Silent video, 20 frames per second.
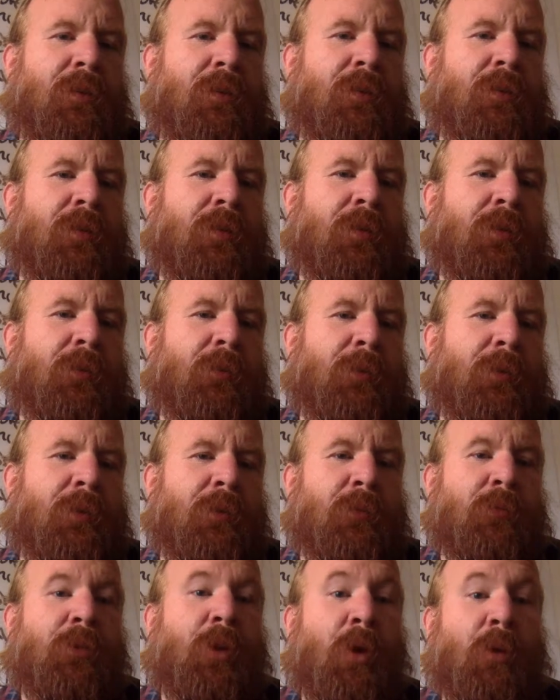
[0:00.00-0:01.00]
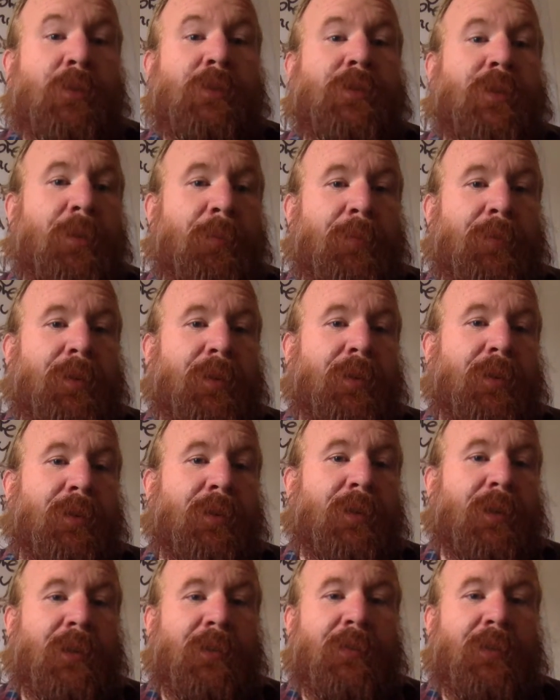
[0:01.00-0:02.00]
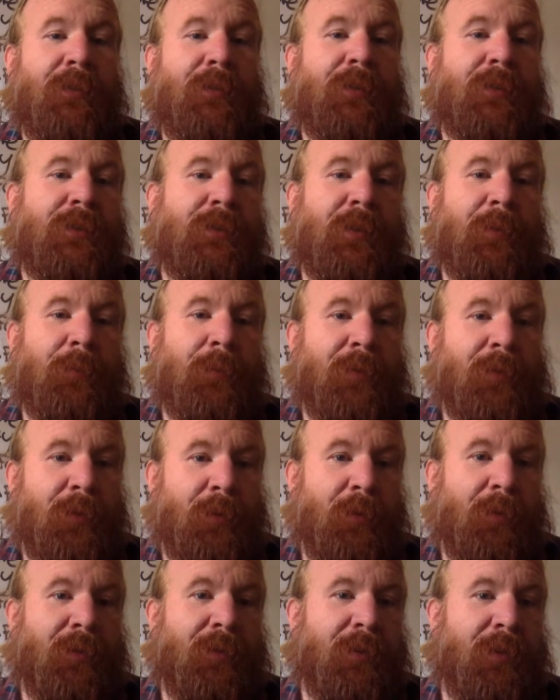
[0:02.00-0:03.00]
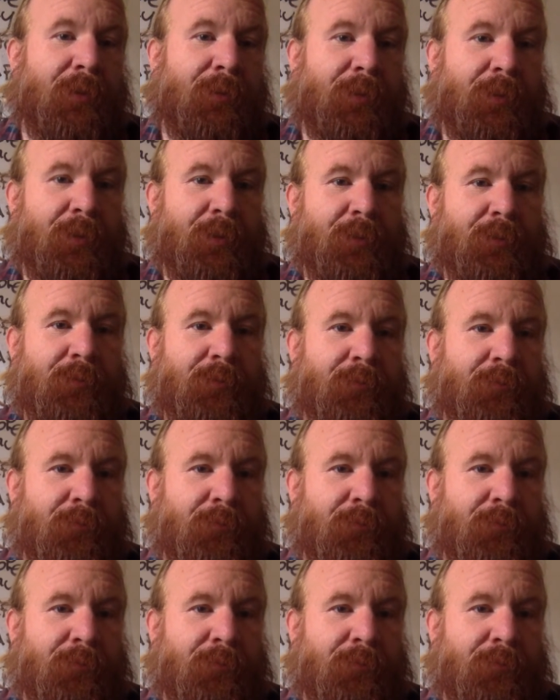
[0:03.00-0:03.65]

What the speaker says: when you know something, even if it's something you had never